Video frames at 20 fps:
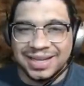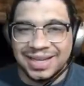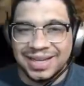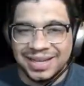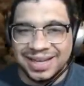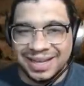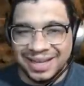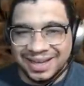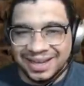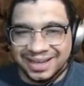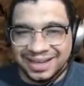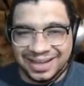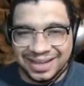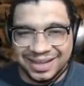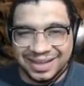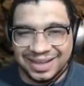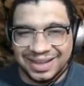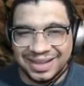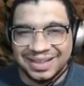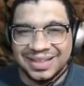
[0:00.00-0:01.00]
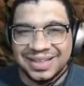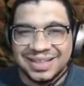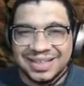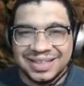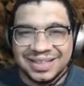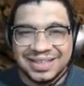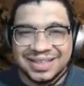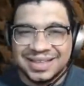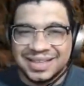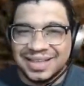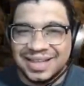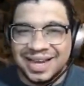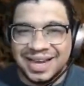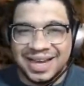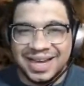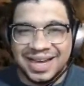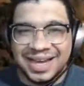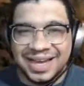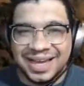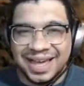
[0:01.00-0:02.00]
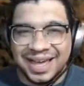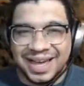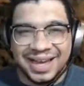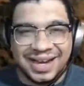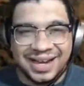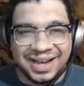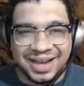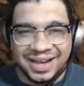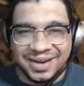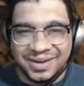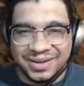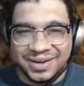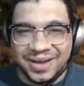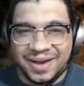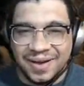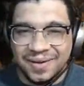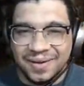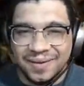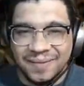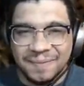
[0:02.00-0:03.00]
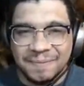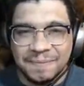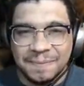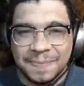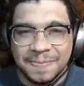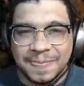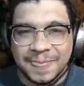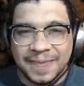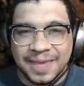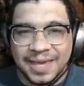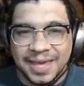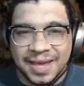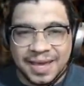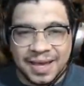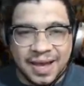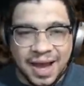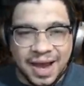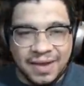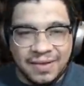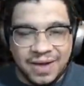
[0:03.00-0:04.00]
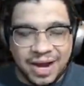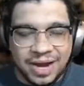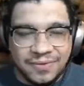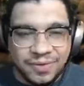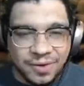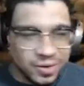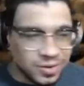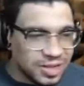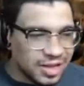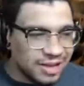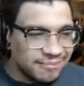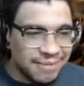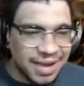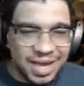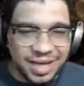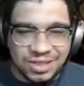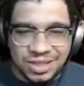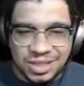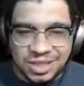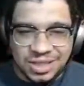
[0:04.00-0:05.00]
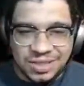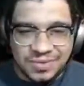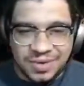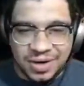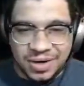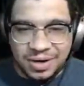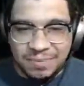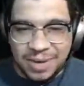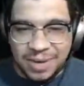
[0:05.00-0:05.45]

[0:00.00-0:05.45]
I, I, I, don't know. I, I've heard that magic is very